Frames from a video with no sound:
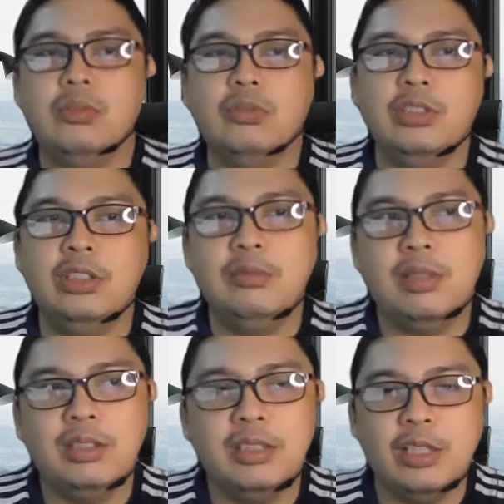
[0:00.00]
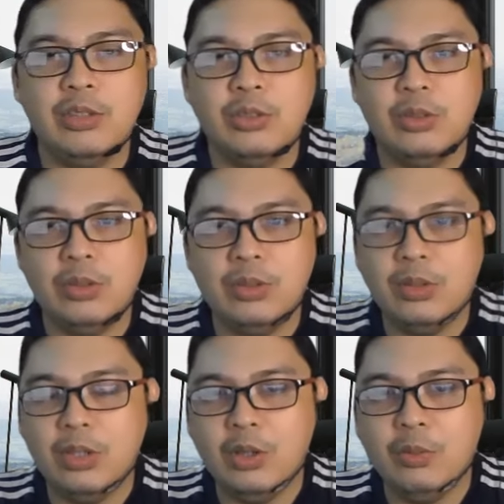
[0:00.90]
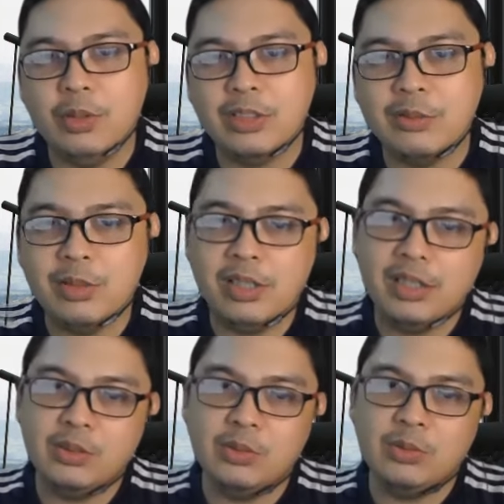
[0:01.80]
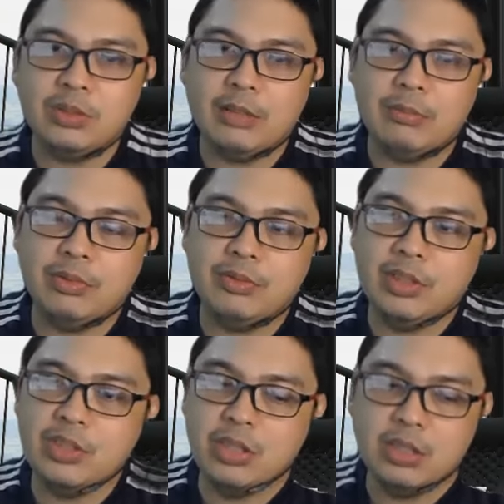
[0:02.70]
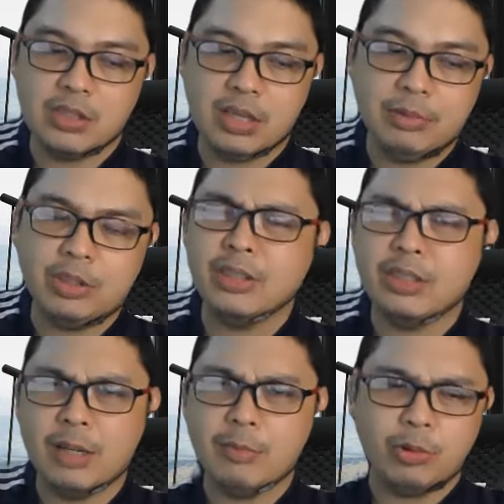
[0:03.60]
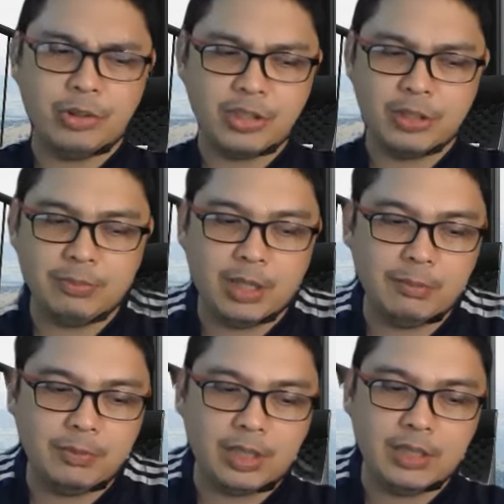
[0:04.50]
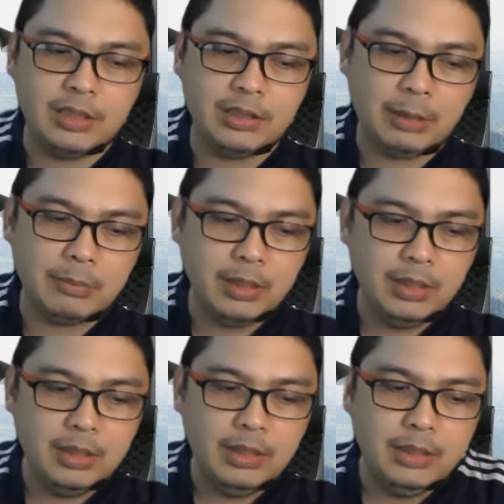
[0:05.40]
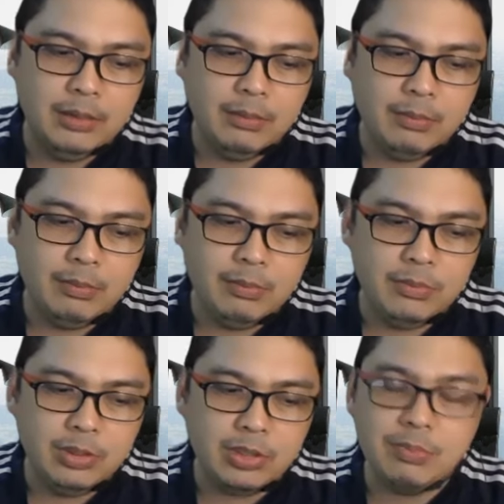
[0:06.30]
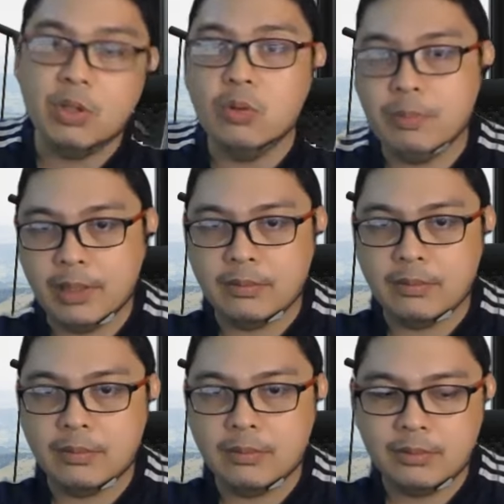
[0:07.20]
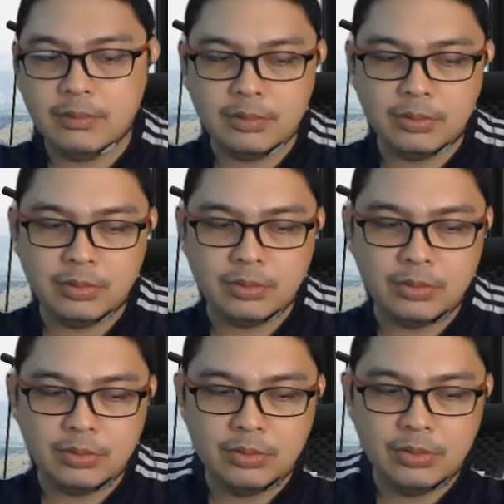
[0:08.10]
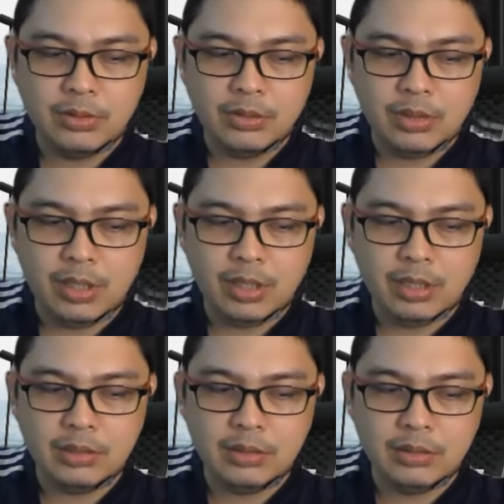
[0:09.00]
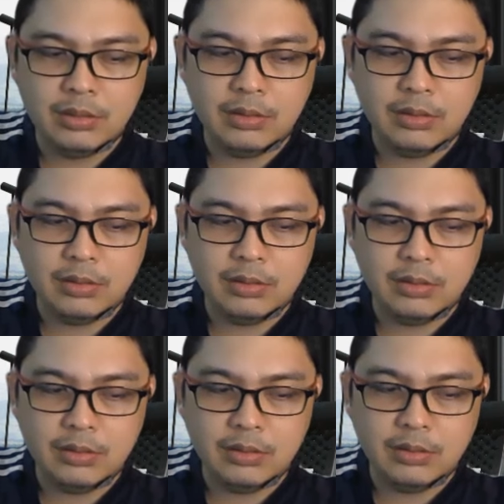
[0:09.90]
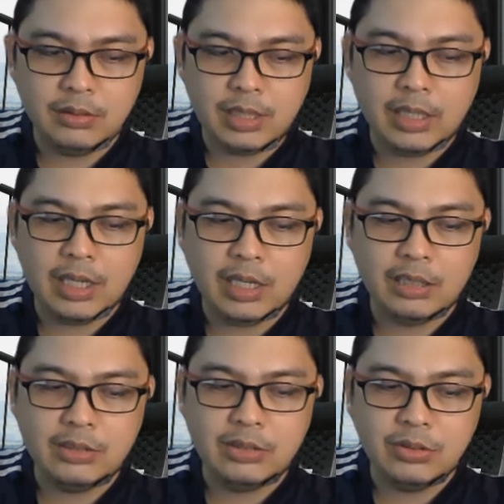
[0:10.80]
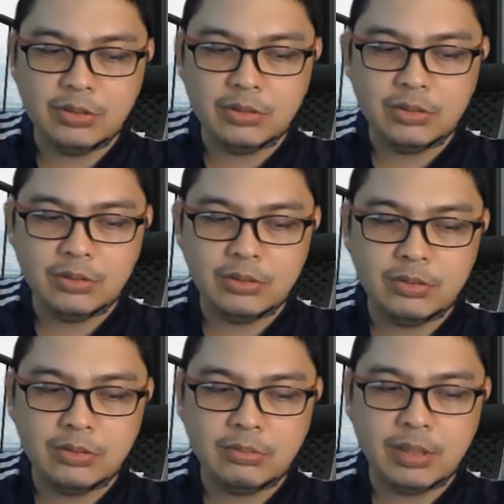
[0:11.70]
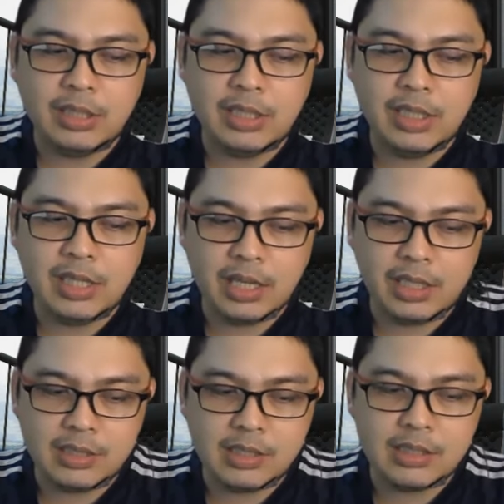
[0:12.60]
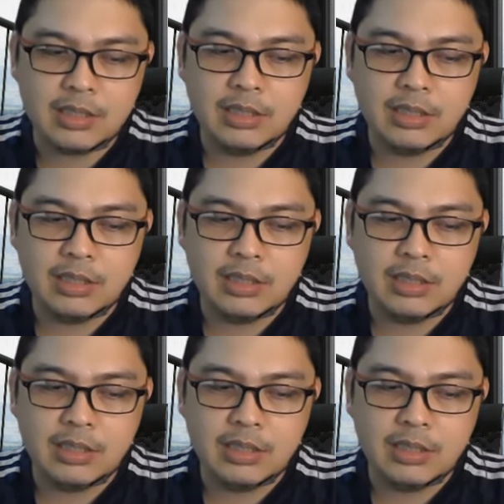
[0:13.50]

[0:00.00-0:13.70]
kung hindi man kayo aware sa mga ganitong type of teaching, seminar type, workshop type, training type, just be open. No? And kailangan nyo ma-realize